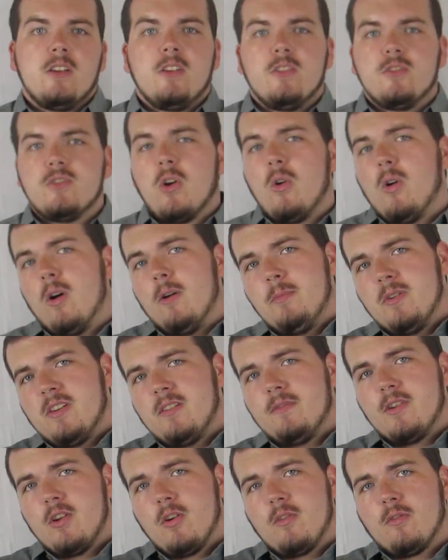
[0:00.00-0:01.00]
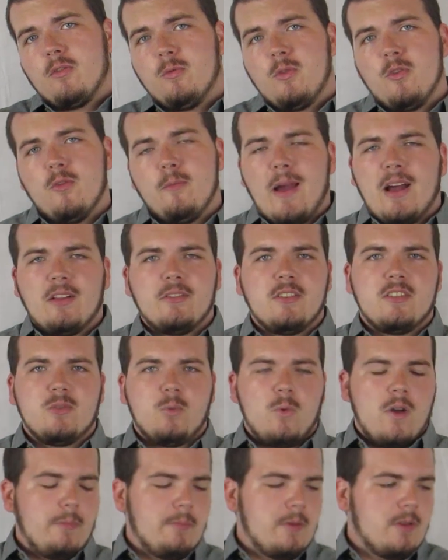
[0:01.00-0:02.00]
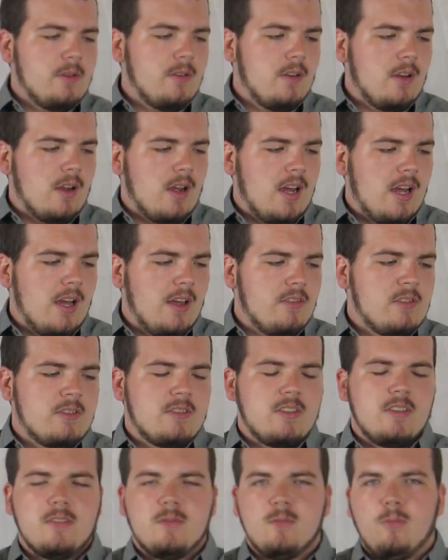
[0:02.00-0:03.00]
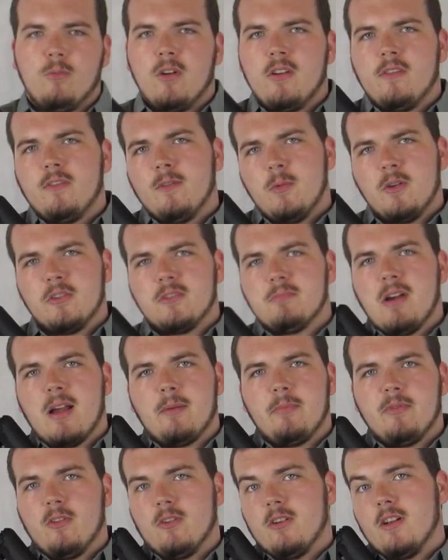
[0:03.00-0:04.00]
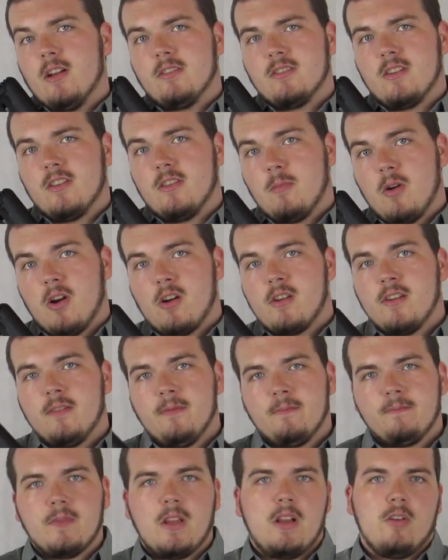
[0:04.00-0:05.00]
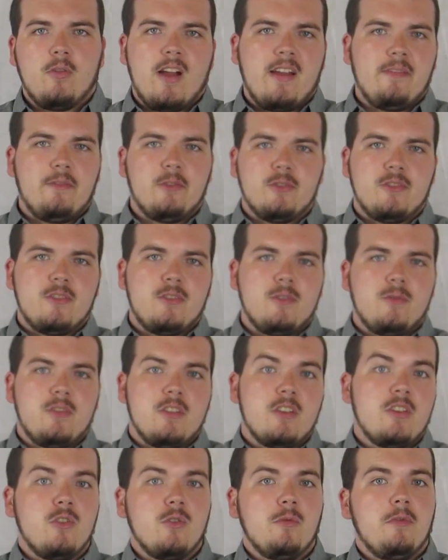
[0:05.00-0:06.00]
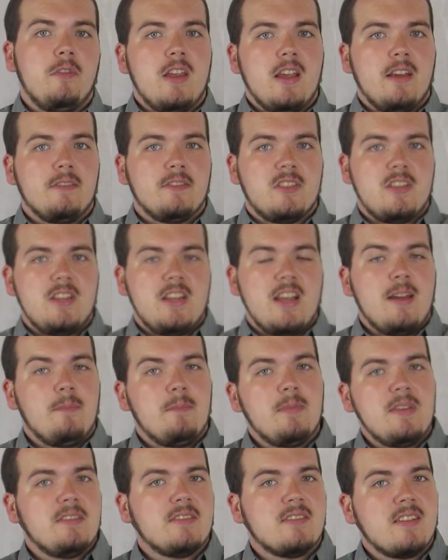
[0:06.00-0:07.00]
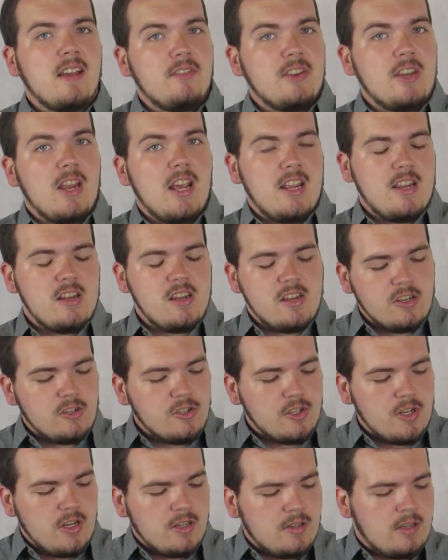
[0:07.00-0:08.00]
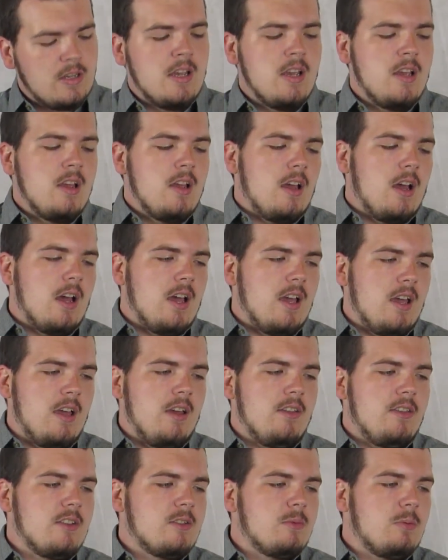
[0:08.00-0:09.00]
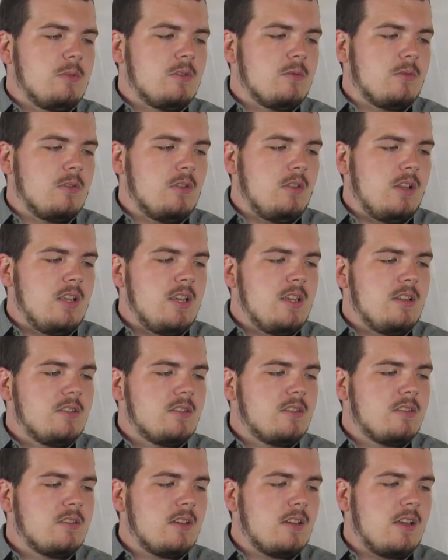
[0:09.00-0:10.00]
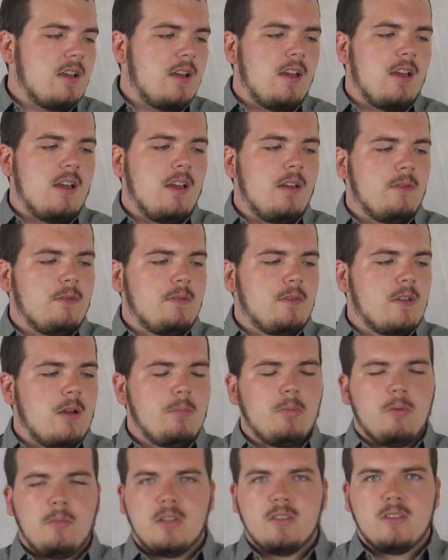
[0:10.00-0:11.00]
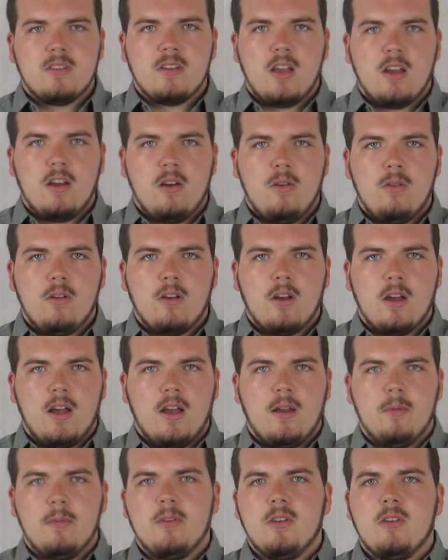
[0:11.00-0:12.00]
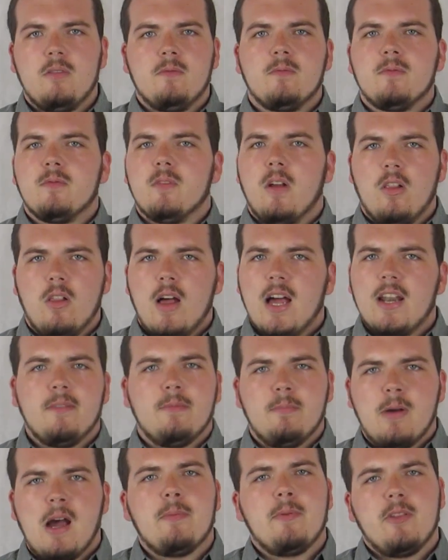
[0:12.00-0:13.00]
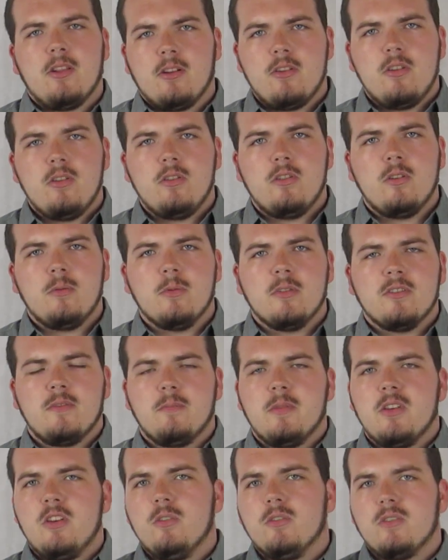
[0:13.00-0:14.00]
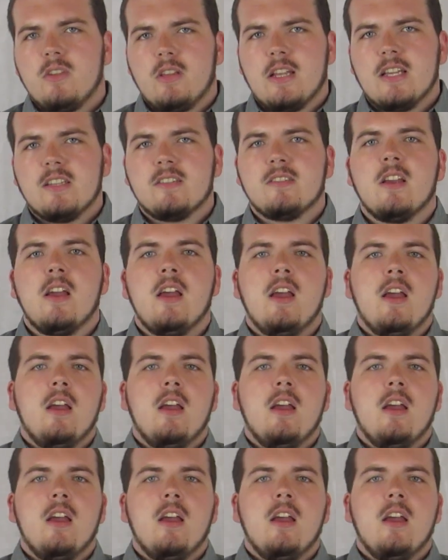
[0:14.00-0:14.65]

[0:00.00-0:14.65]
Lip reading: So a bit of an overview about this weapon. This is one of the most popular guns on the market, a rival to the new VFC MP7 AEG. This was released a couple months ago. A lot of popular YouTubers have been using this.